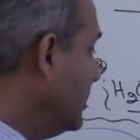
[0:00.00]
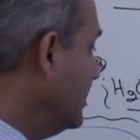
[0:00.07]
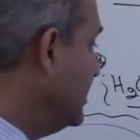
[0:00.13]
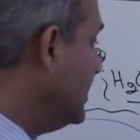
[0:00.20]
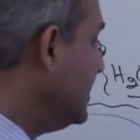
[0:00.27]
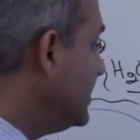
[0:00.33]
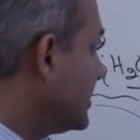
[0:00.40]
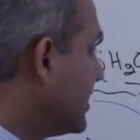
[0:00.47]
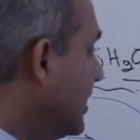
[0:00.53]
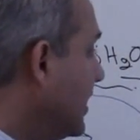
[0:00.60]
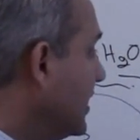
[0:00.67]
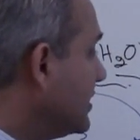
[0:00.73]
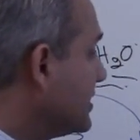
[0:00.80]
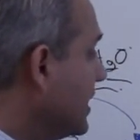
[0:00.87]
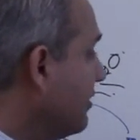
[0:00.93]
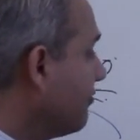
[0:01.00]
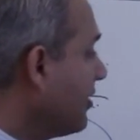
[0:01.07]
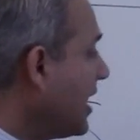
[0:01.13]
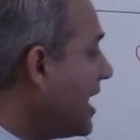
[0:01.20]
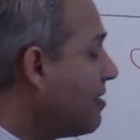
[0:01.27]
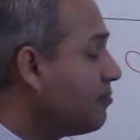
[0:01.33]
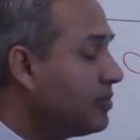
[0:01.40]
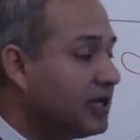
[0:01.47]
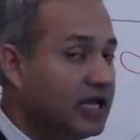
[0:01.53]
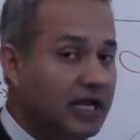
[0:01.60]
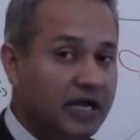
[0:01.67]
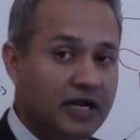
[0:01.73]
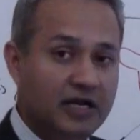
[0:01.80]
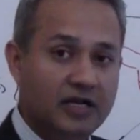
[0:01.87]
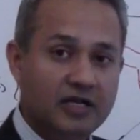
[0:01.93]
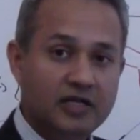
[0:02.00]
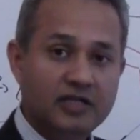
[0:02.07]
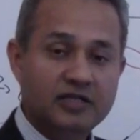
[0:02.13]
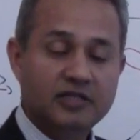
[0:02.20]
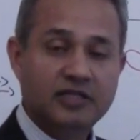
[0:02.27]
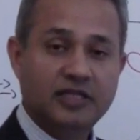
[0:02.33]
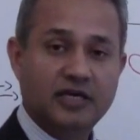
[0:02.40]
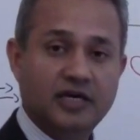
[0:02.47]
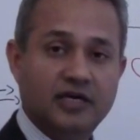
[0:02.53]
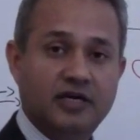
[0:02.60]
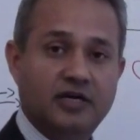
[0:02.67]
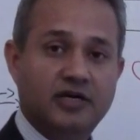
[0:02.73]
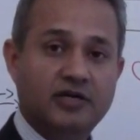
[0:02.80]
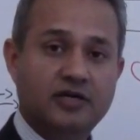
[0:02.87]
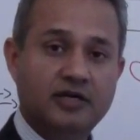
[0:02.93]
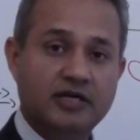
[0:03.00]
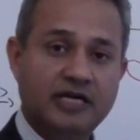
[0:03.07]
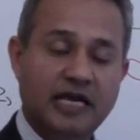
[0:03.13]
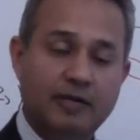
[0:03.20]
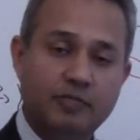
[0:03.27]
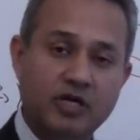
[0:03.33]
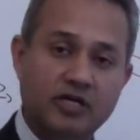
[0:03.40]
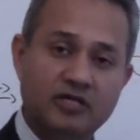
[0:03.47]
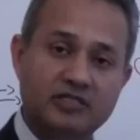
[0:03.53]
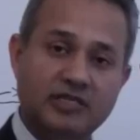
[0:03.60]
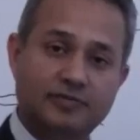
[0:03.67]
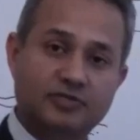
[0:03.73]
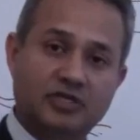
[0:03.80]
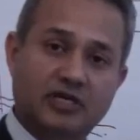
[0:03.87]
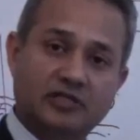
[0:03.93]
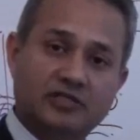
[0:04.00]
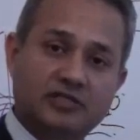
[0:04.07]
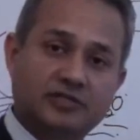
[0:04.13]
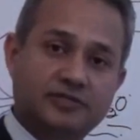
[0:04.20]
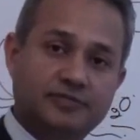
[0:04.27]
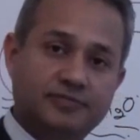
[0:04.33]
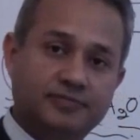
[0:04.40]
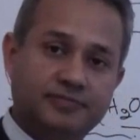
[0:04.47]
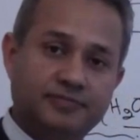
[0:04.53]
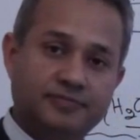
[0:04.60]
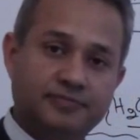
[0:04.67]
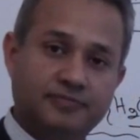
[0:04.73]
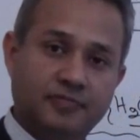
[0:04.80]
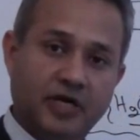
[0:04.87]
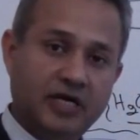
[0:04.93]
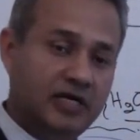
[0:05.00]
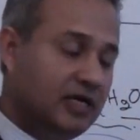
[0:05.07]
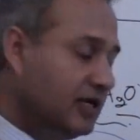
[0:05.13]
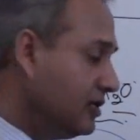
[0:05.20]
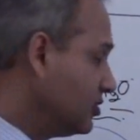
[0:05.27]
These guys have emptied their chemical substances, right?